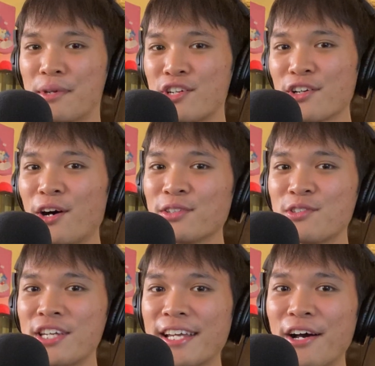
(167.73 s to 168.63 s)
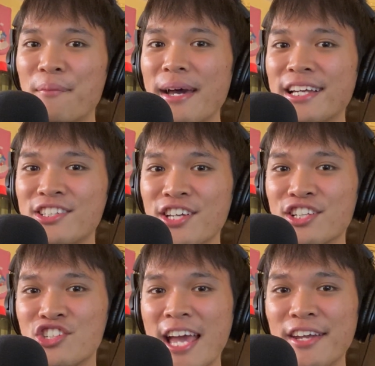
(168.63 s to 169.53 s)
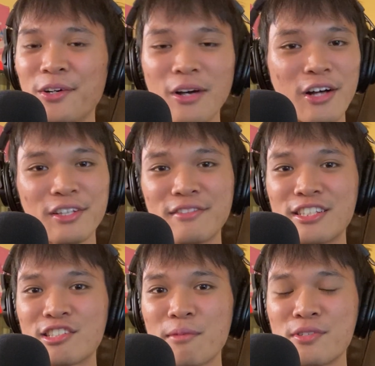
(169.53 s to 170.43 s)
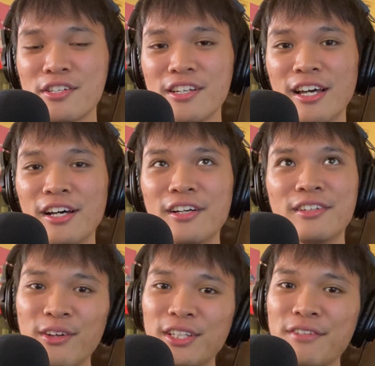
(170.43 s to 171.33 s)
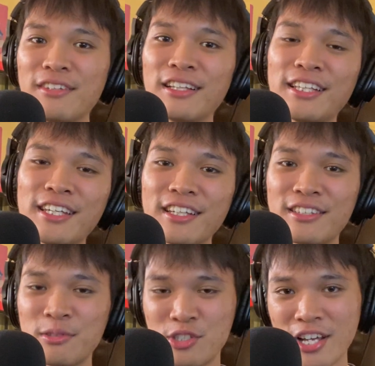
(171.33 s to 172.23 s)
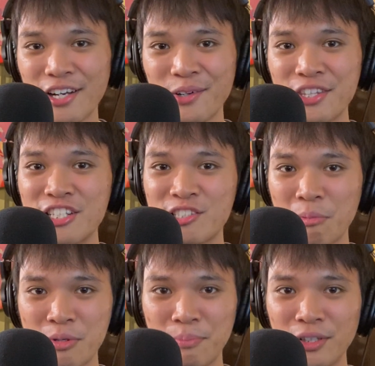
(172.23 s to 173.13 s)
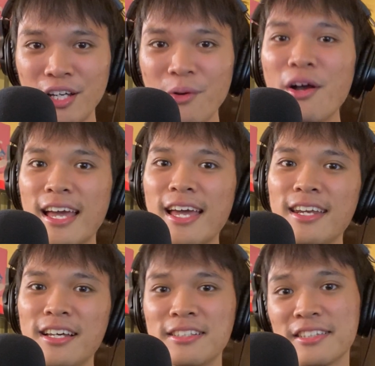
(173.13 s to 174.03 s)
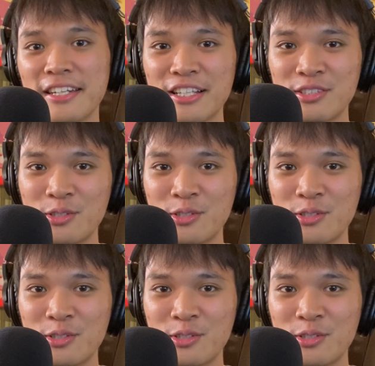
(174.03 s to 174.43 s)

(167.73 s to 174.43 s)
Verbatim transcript: Be sure to also check out Micah Matichuk's channel. I'll leave the link to his channel in the description below. And until the next